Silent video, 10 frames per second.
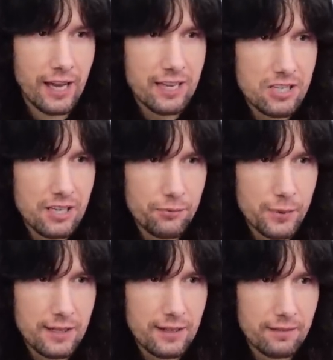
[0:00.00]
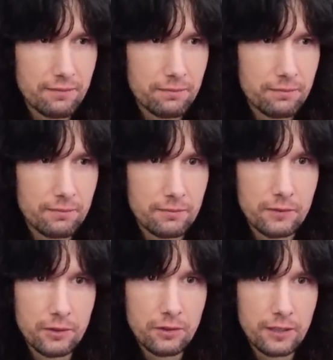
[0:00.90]
Actually, if we
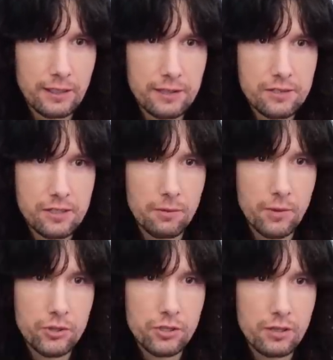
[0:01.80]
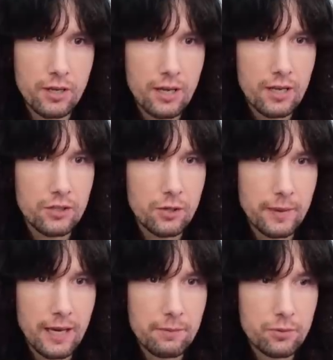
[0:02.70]
look at it in slow motion, you'll
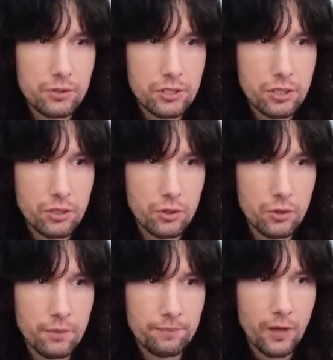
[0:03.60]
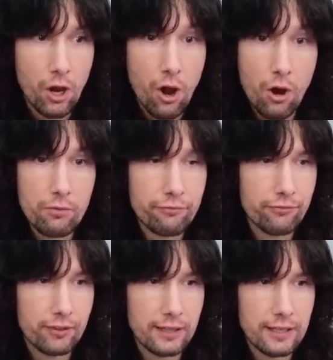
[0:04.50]
be able to
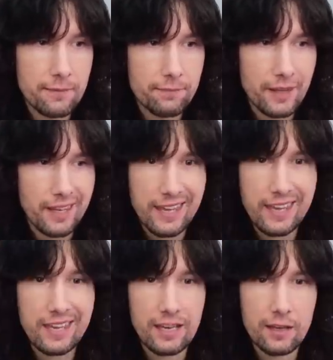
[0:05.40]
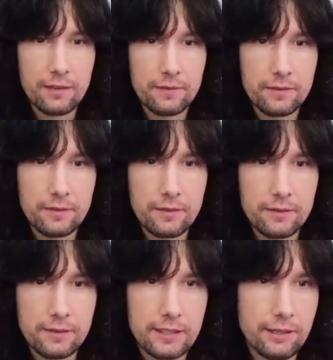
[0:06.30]
hopefully hear
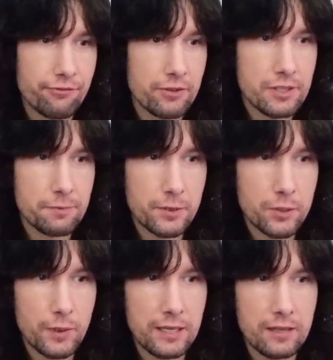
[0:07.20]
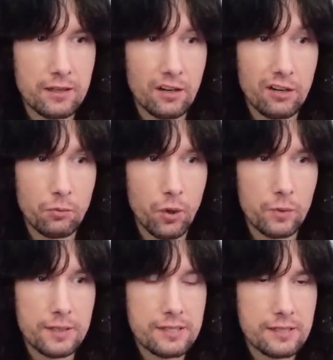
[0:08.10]
the difference between kind of what
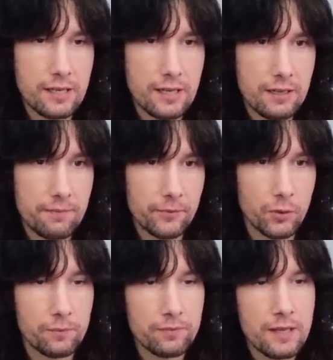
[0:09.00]
we're seeing, or